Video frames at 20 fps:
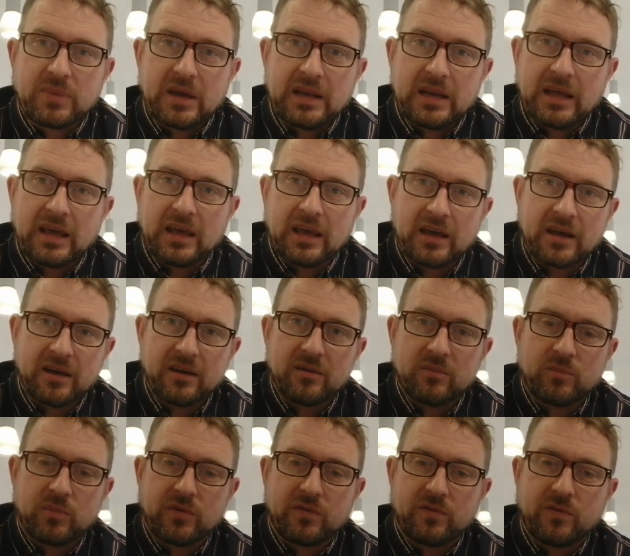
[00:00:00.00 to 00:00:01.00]
been here
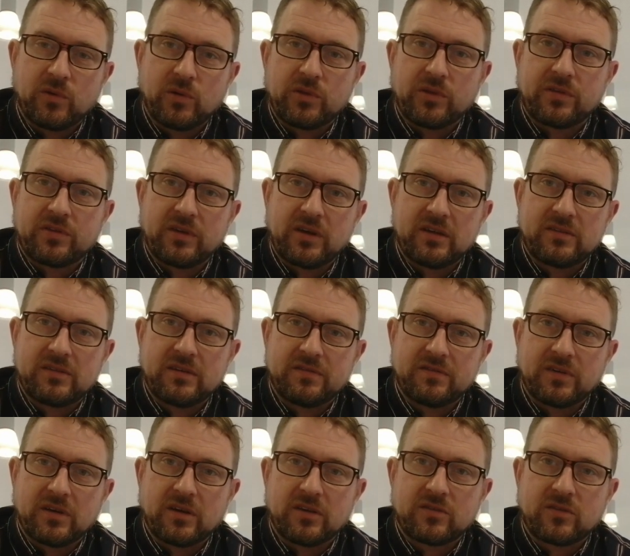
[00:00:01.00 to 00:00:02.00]
before the
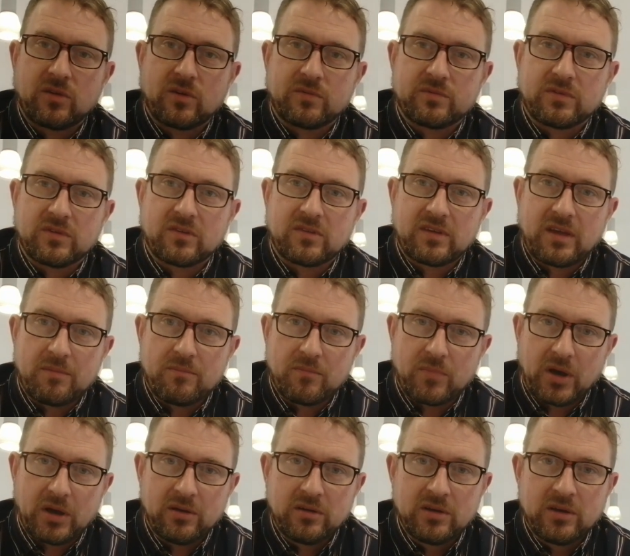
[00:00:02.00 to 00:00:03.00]
31st of
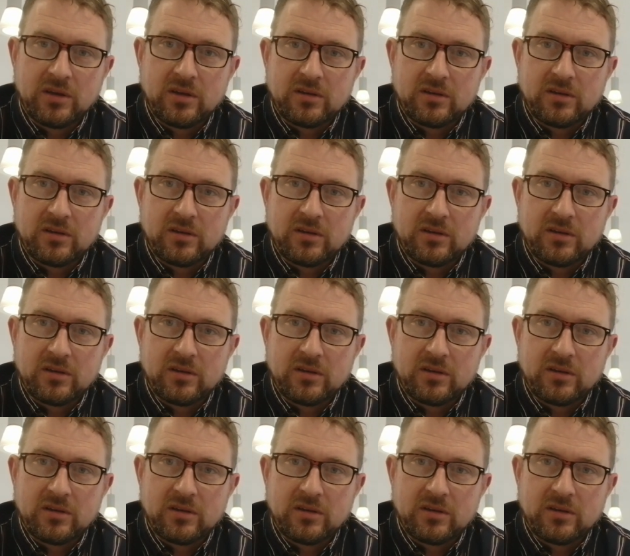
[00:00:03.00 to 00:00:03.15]
December,